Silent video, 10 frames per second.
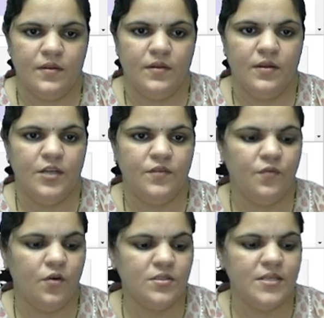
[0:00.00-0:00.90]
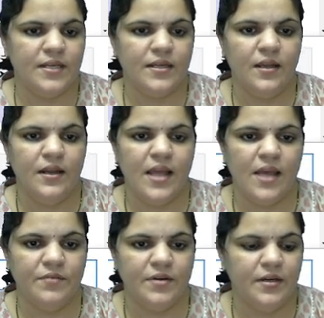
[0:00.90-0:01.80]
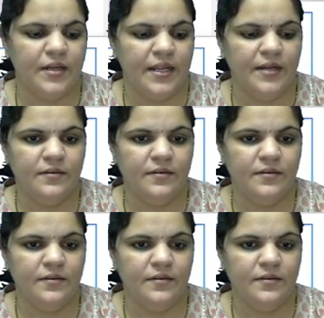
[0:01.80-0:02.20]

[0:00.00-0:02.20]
it was data and I have written date.